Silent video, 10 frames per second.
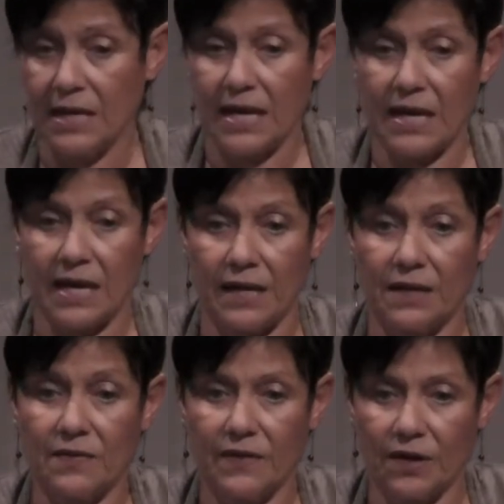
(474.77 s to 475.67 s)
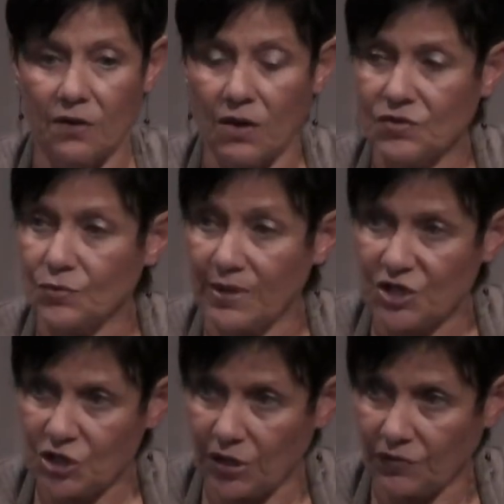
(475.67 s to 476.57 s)
and that are also in
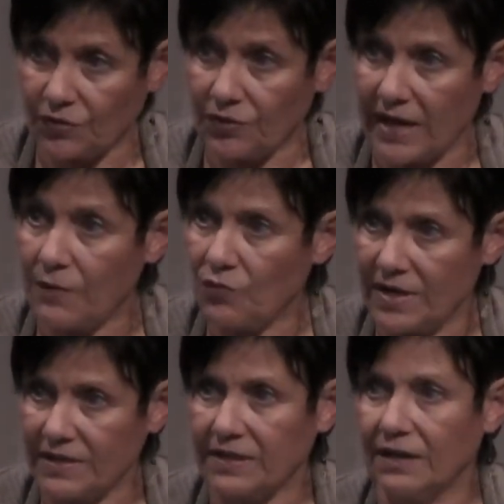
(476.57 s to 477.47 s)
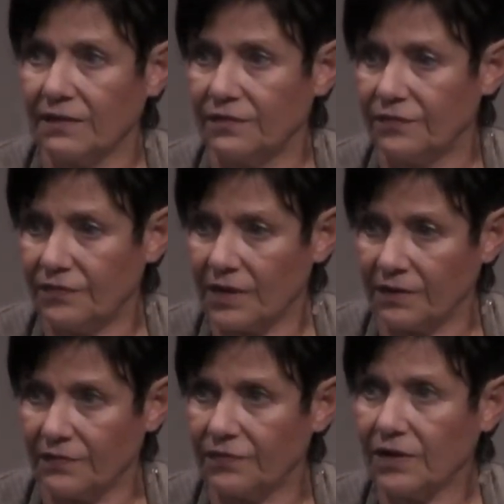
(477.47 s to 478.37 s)
shelter at risk
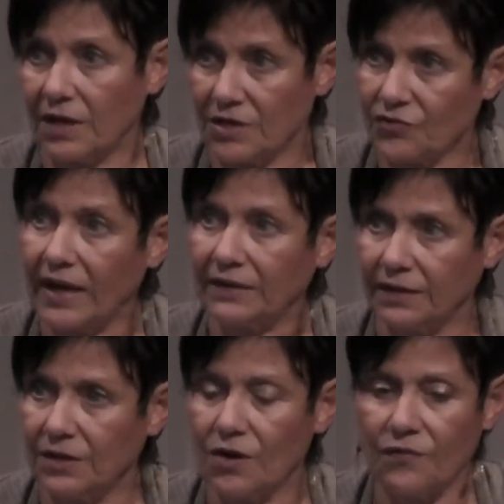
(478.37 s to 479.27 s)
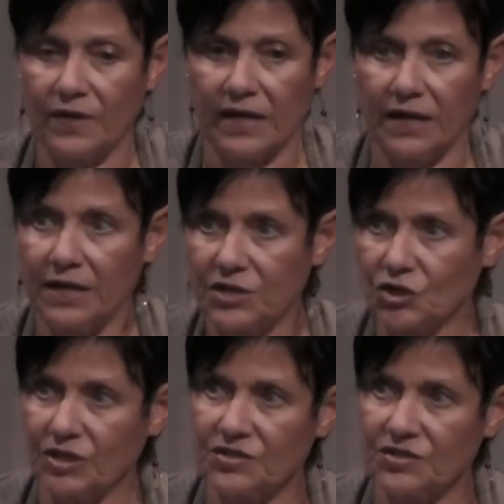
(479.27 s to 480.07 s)
of contracting COVID. It initially